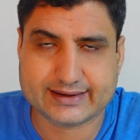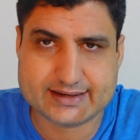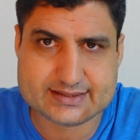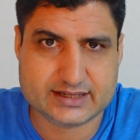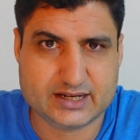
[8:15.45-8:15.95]

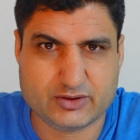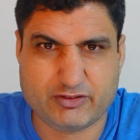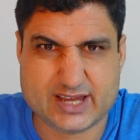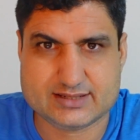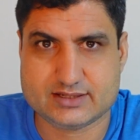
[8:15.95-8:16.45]
Kitts in
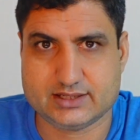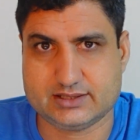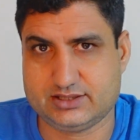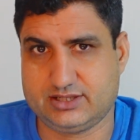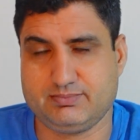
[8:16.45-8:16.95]
Nevis
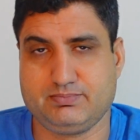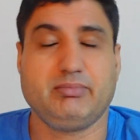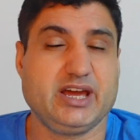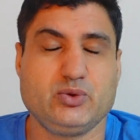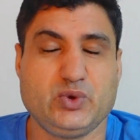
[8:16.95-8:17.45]
citizenship
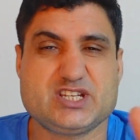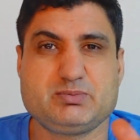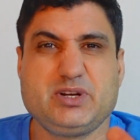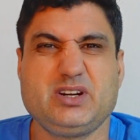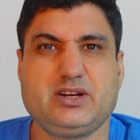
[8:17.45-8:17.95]
by
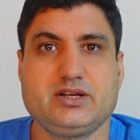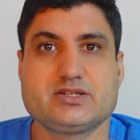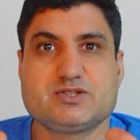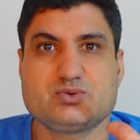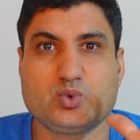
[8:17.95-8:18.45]
investment
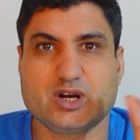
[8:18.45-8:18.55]
is